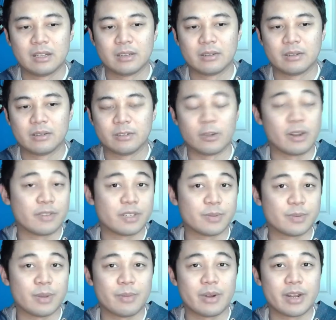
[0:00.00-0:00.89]
have to
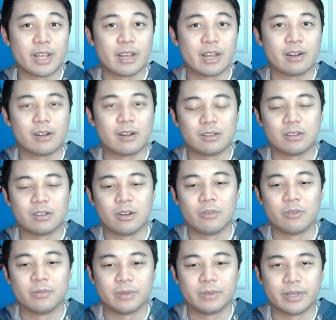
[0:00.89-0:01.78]
spend money at all,
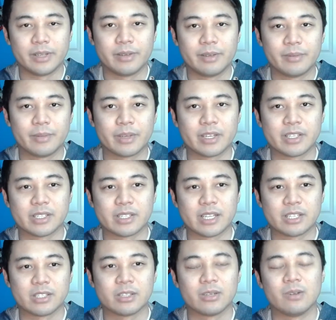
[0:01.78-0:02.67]
hopefully, because
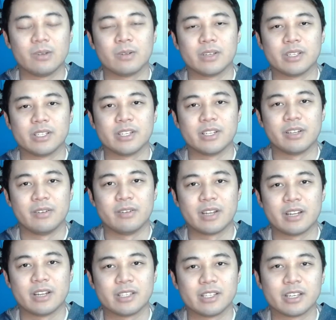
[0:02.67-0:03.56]
that's the goal. Because it
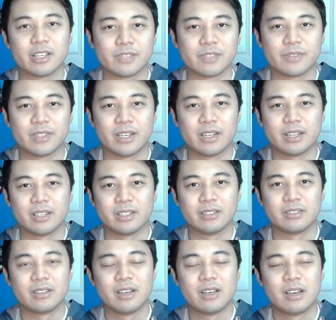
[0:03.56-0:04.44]
kind of sucks if you
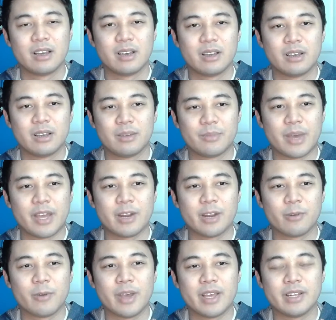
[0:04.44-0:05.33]
gotta pay
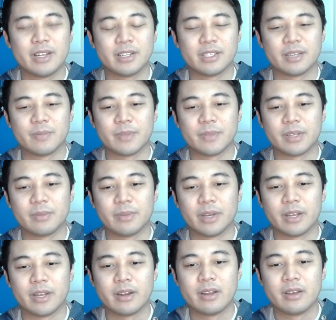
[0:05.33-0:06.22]
your way into something.
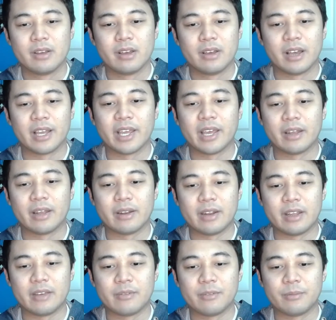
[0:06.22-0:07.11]
But again,
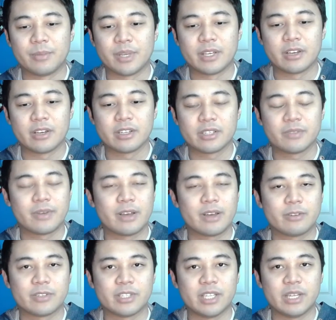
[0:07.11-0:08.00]
because of
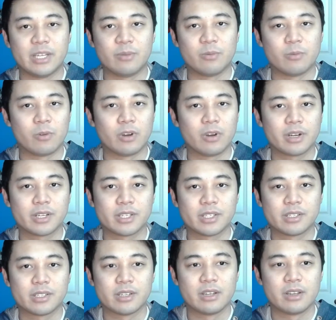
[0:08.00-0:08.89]
how Steam
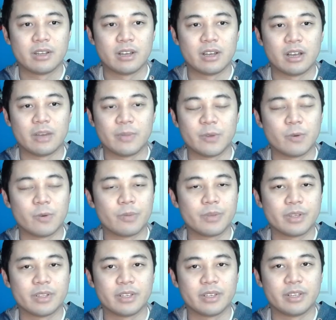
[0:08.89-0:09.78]
works, you won't
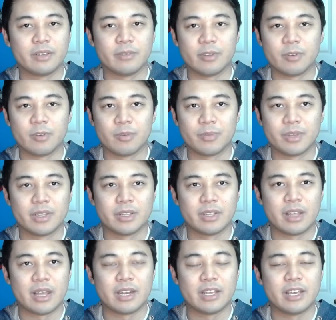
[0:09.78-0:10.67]
be in
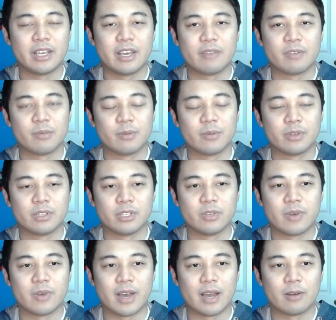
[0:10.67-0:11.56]
any game for more than
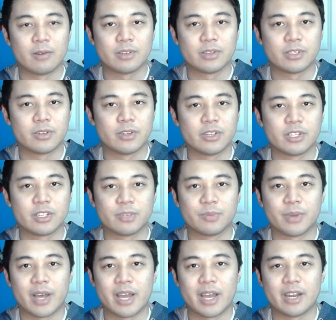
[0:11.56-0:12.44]
2 hours, so you can just
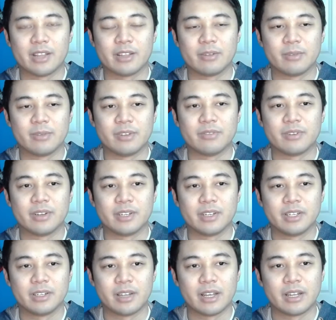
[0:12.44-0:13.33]
buy it and then refund
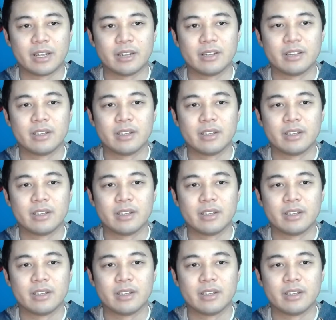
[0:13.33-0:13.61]
it, and